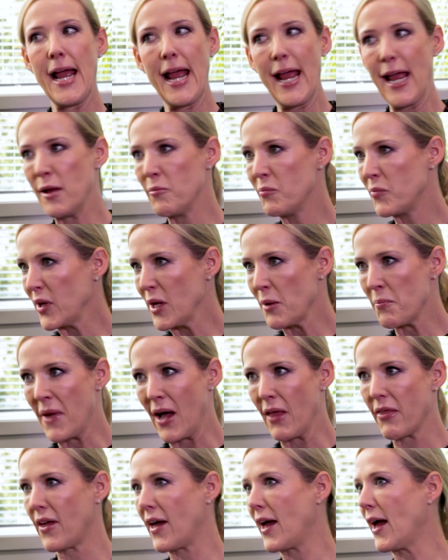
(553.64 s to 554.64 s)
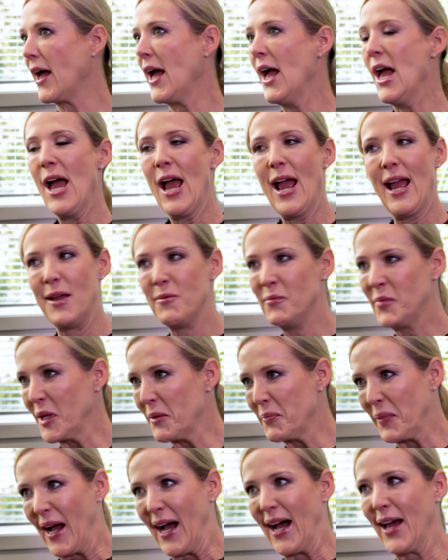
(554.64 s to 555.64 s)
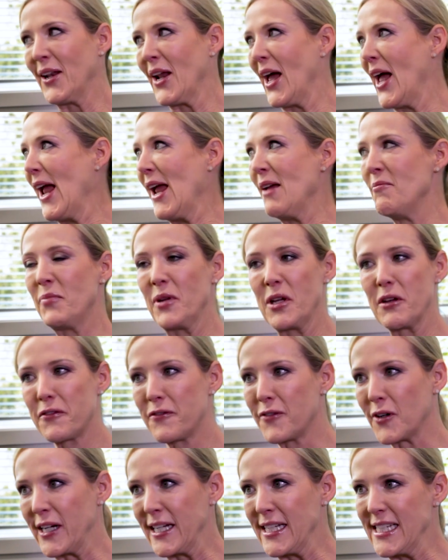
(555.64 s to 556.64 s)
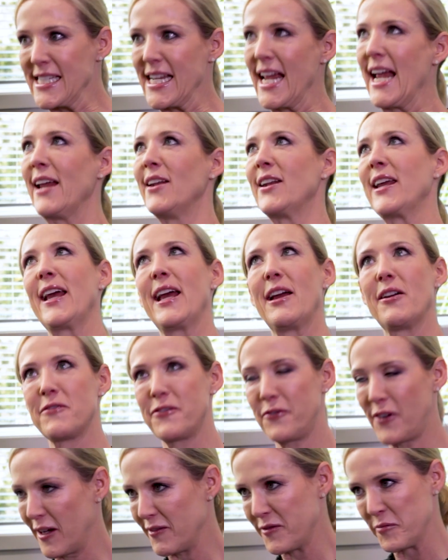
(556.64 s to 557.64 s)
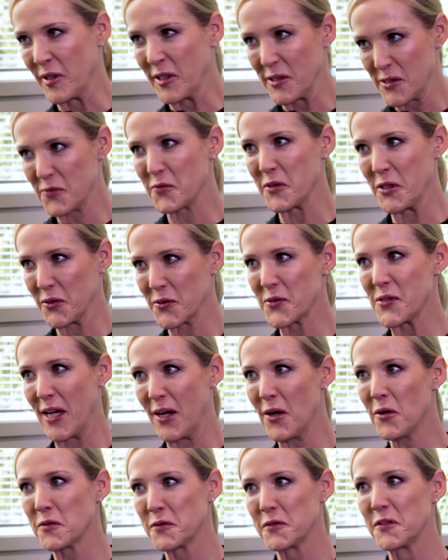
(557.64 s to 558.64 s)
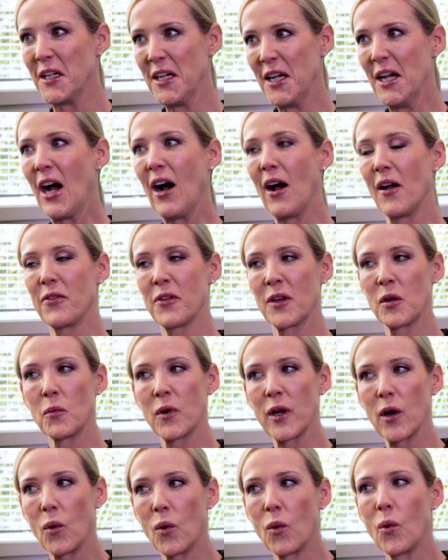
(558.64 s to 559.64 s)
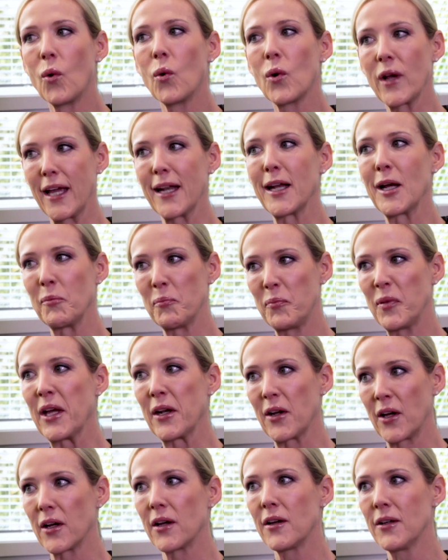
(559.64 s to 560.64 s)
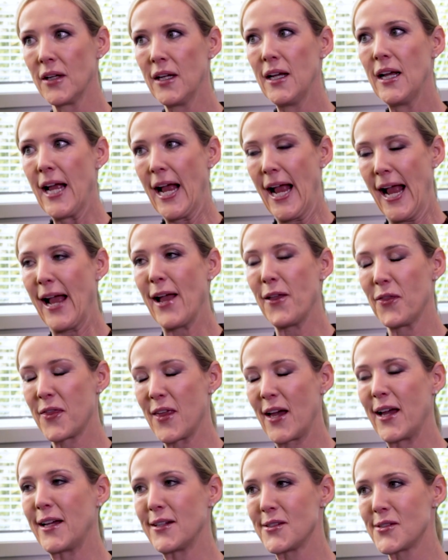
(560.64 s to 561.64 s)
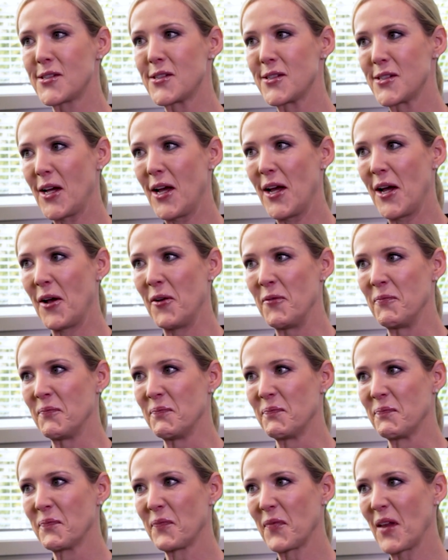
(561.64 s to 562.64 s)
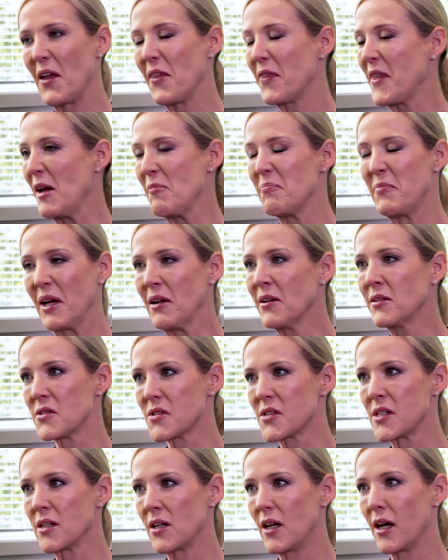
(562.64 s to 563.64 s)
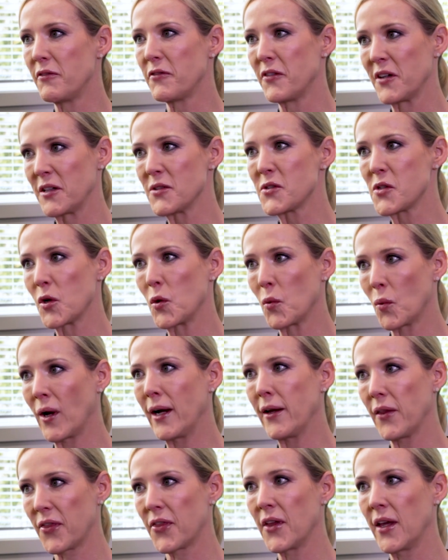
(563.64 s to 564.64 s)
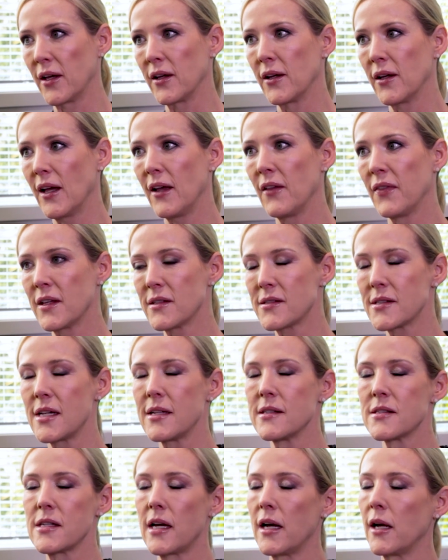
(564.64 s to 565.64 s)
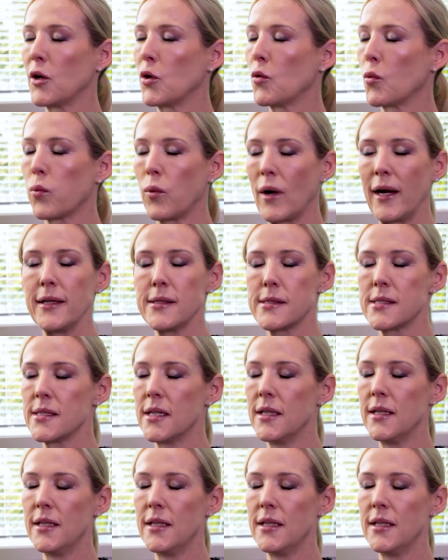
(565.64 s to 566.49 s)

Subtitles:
and be a mother and be a partner and be a friend and have 5 minutes for yourself. I think we're all getting better at that balance in life, and it's a great thing. And this is a great